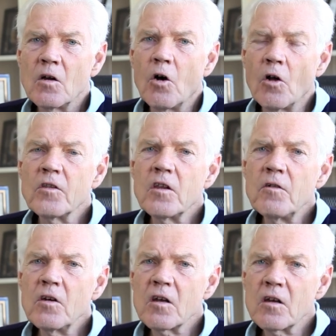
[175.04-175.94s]
On
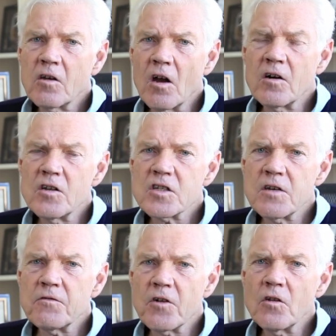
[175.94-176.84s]
the currency
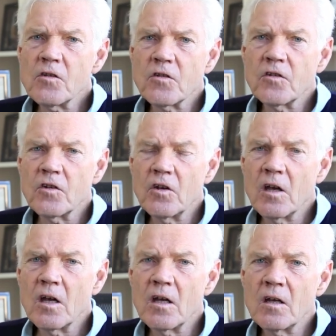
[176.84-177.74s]
front,
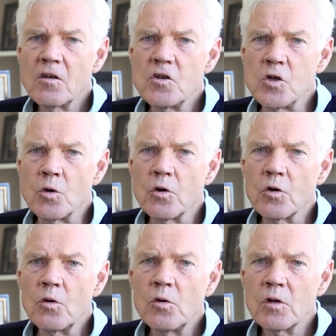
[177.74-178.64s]

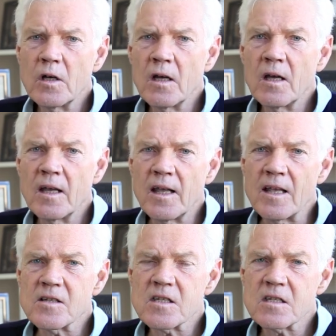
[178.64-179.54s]
euro
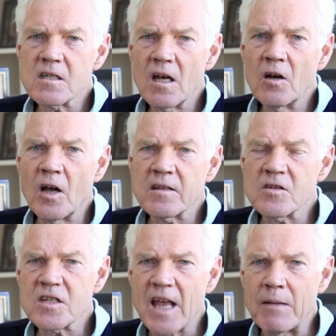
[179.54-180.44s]
is at the
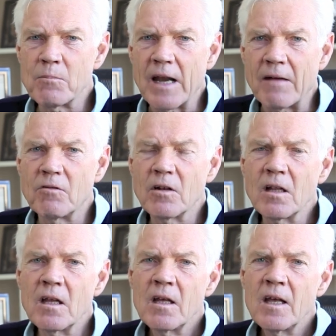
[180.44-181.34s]
same
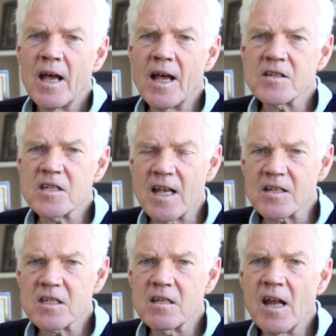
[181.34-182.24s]
level as
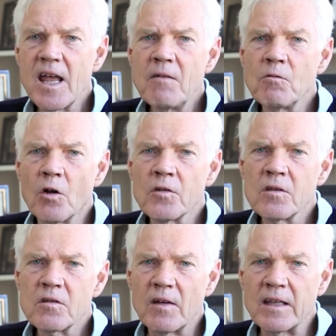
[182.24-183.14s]
yesterday,
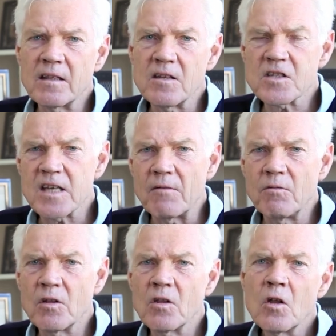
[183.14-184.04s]

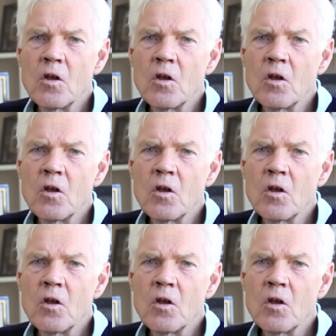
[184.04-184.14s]
127.35,